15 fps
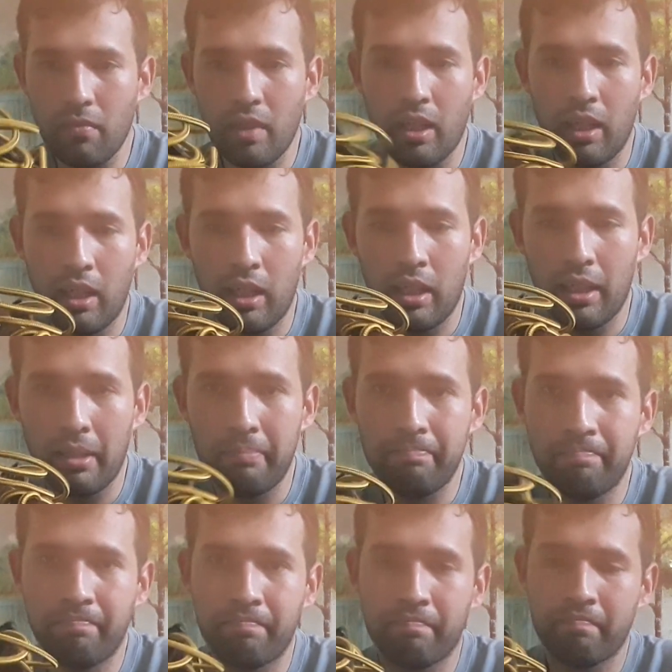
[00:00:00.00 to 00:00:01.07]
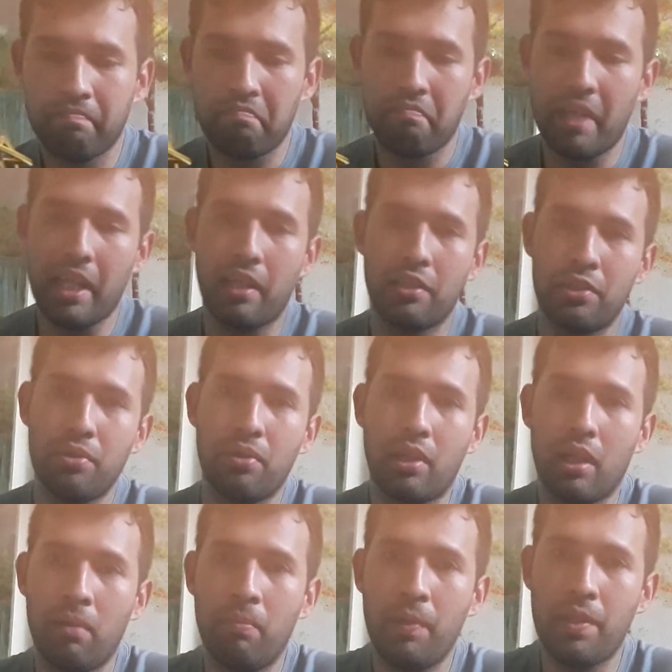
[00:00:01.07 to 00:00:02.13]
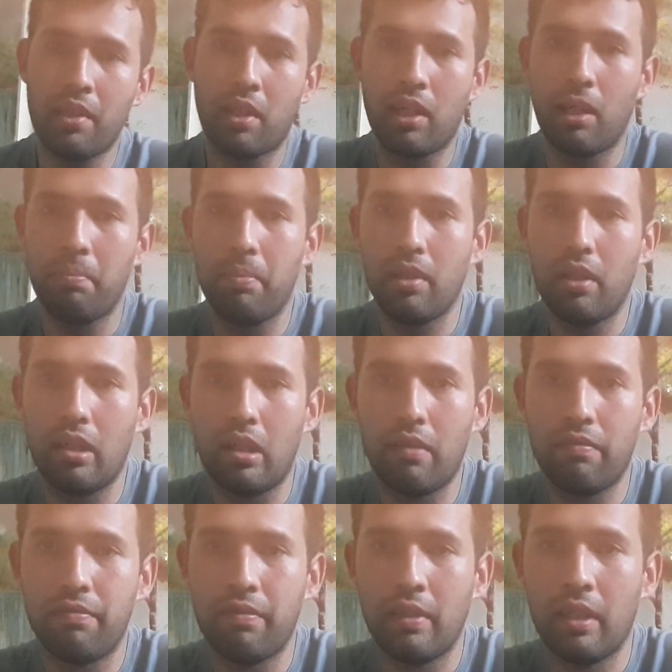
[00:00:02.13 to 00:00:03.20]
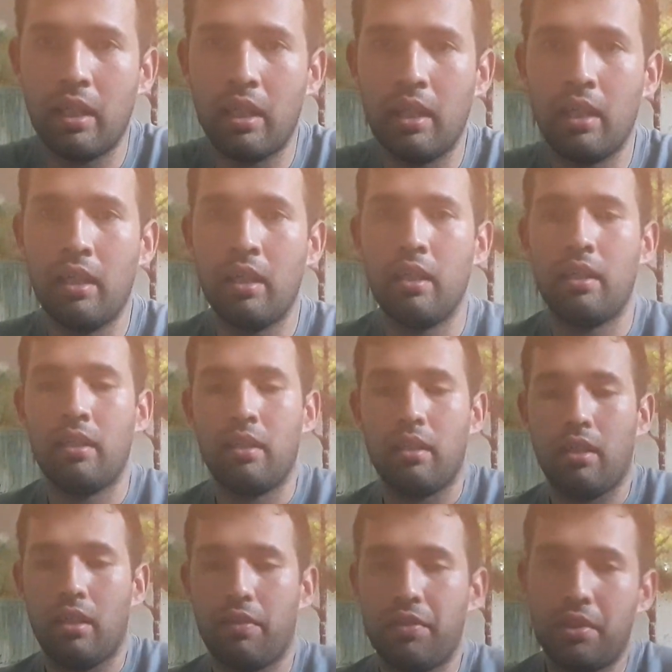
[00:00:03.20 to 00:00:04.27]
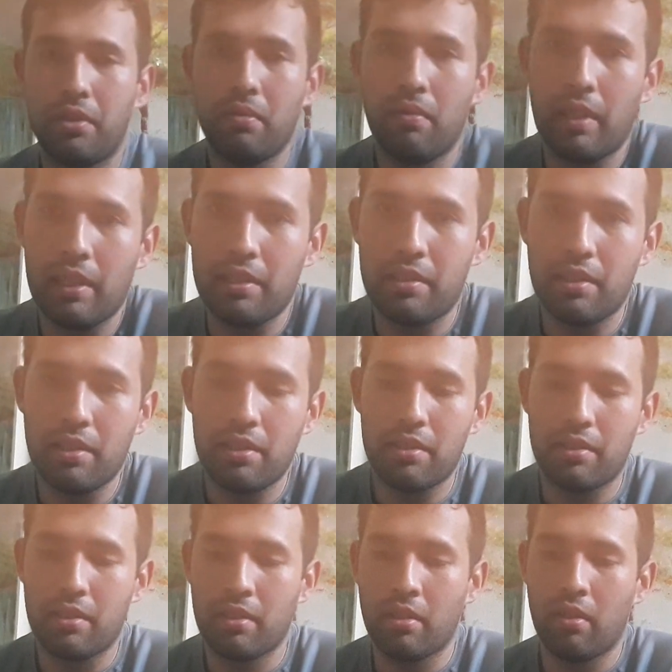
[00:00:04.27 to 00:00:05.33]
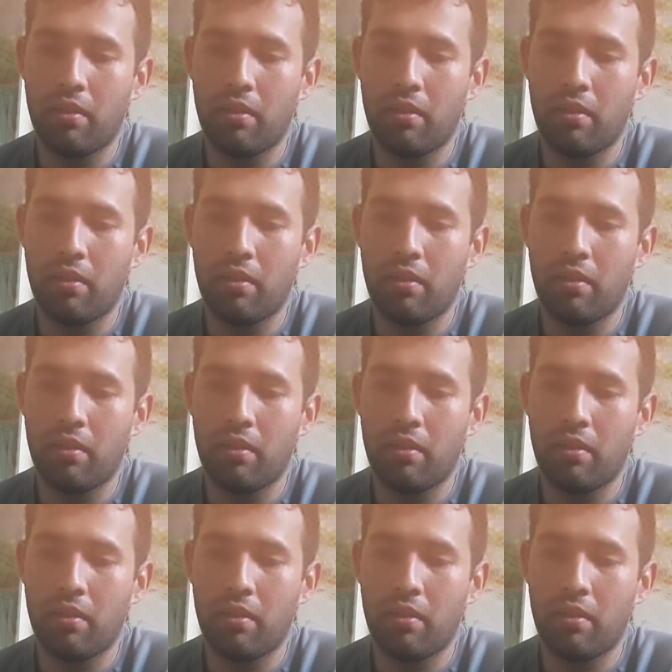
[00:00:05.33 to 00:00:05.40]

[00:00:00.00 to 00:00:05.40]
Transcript: They do come with a couple of shoelaces. If